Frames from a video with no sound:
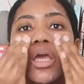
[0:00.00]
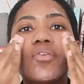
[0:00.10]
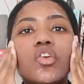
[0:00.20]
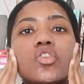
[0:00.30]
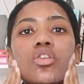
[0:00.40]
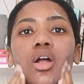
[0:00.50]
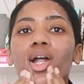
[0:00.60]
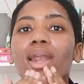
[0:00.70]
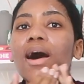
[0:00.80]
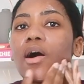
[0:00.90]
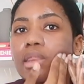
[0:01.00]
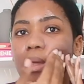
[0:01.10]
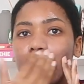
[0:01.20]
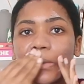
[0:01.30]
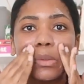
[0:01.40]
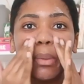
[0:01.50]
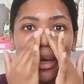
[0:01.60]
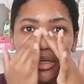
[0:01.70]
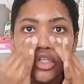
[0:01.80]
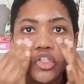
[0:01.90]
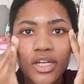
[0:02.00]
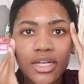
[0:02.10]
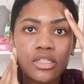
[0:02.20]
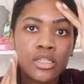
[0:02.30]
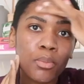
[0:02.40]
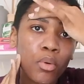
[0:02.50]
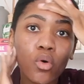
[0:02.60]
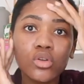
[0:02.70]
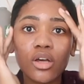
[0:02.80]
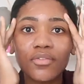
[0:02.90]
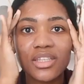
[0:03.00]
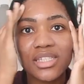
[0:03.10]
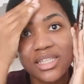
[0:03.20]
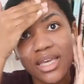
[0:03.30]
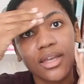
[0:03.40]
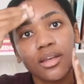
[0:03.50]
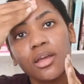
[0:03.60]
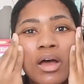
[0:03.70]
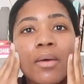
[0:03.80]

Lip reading: if you do not allow them to penetrate the pores of the skin.